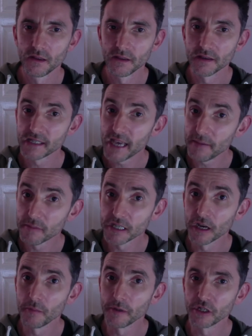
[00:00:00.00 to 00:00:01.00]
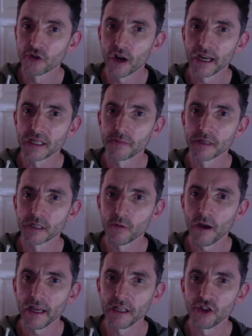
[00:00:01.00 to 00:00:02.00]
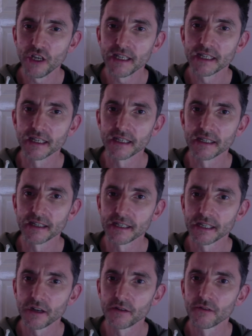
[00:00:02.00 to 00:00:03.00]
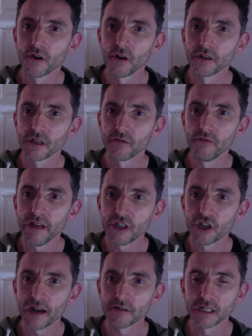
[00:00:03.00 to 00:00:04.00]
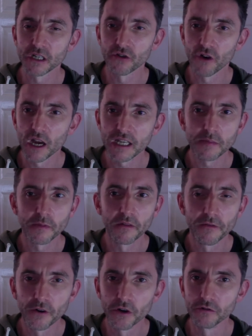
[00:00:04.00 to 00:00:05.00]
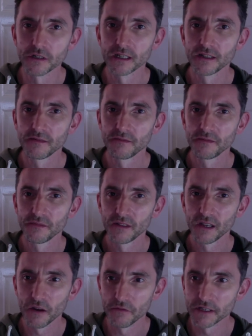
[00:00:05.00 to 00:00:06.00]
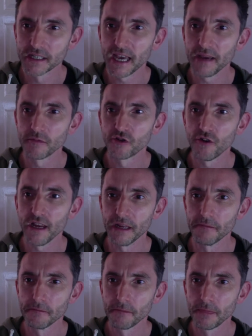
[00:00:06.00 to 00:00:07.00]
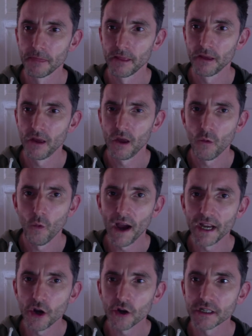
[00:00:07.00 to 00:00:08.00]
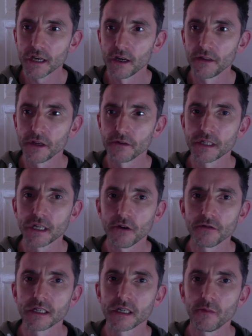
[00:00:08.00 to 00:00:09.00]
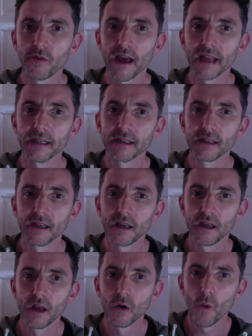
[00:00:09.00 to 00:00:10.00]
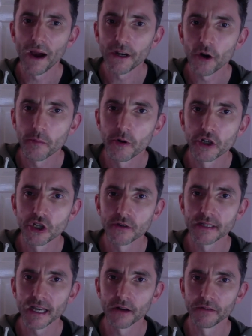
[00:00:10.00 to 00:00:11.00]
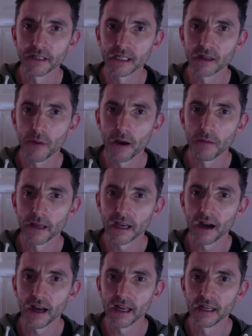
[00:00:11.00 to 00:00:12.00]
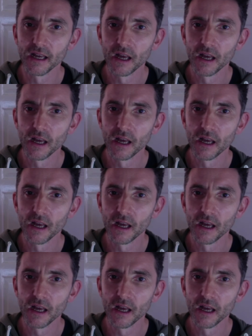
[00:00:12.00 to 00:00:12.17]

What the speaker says: The same serpent tried to persuade Jesus, the Son of God, to reach out and grasp the fruit of the same tree. Why not turn those stones to bread? Why not push yourself into the public eye?